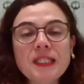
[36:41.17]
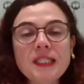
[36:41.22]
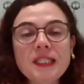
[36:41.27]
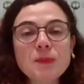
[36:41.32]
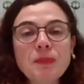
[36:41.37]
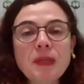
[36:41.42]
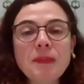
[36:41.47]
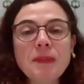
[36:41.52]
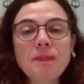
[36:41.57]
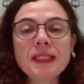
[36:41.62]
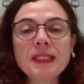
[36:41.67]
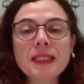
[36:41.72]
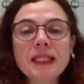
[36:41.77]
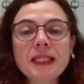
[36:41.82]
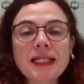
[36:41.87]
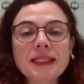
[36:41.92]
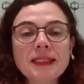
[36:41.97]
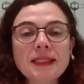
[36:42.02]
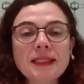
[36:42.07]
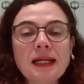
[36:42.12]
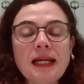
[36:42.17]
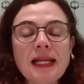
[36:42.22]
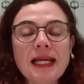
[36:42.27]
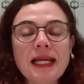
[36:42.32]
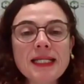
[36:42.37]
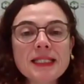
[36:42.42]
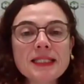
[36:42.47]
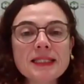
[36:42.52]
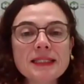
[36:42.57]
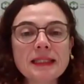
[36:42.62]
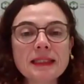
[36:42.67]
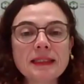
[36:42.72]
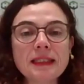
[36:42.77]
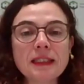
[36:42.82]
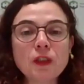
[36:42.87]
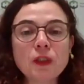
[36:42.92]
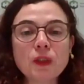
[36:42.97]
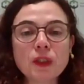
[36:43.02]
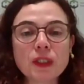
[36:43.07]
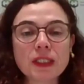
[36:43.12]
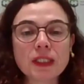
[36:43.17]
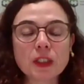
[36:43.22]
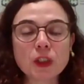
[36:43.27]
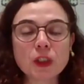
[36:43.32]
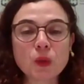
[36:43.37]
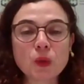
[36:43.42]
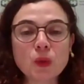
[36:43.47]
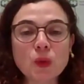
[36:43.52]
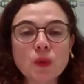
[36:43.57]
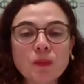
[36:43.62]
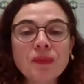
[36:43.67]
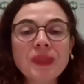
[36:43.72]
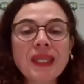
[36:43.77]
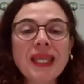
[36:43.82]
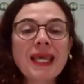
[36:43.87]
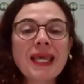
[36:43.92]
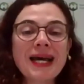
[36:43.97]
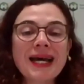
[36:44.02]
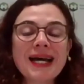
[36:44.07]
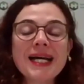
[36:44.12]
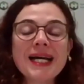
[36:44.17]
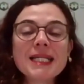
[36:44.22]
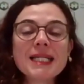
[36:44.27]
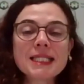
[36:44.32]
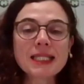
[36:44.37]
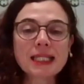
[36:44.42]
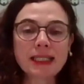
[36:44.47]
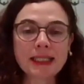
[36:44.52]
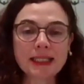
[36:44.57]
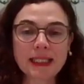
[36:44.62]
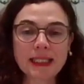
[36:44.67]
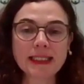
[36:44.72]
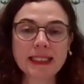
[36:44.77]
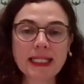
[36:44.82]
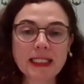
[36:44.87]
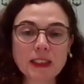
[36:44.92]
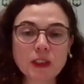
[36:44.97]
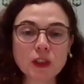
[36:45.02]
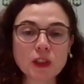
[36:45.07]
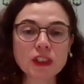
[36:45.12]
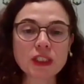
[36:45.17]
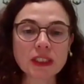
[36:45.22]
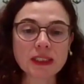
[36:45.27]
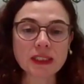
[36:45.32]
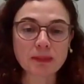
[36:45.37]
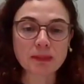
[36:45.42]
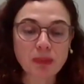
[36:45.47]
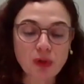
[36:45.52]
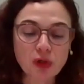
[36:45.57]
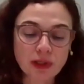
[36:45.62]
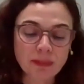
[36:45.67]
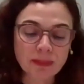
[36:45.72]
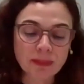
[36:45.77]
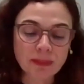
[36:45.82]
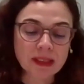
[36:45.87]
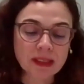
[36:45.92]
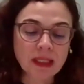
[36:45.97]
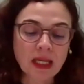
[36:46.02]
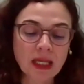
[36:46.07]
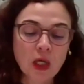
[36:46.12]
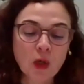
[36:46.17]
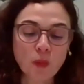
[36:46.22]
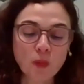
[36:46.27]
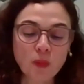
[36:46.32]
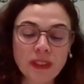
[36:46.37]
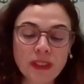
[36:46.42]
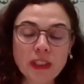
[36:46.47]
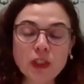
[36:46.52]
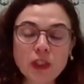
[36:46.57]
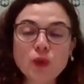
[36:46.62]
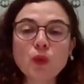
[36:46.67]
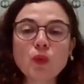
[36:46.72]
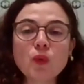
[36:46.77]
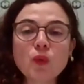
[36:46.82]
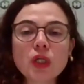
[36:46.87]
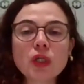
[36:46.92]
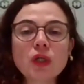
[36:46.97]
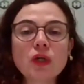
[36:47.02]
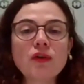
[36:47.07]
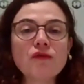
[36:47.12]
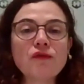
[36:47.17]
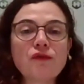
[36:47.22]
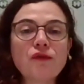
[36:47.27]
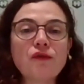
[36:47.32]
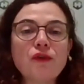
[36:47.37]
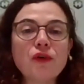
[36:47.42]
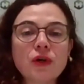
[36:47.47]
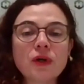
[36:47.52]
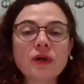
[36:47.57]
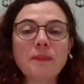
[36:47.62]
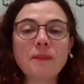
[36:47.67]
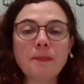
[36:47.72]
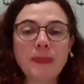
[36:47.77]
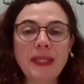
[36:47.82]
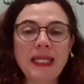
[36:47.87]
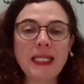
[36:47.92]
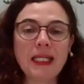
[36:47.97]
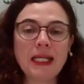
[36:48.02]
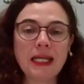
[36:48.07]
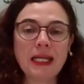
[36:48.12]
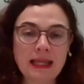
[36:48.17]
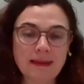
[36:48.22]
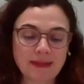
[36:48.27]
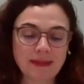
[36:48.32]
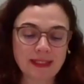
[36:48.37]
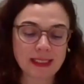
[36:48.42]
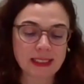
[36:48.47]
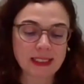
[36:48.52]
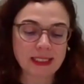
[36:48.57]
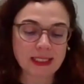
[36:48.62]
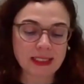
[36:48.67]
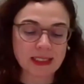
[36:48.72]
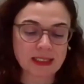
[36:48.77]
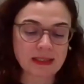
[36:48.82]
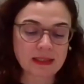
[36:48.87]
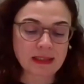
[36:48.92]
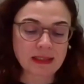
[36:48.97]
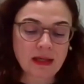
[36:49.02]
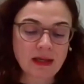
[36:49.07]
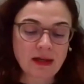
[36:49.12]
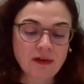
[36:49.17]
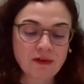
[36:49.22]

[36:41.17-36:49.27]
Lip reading: This paper underlines that in order to accelerate hydrogen deployment, we need to work on 4 main leverages.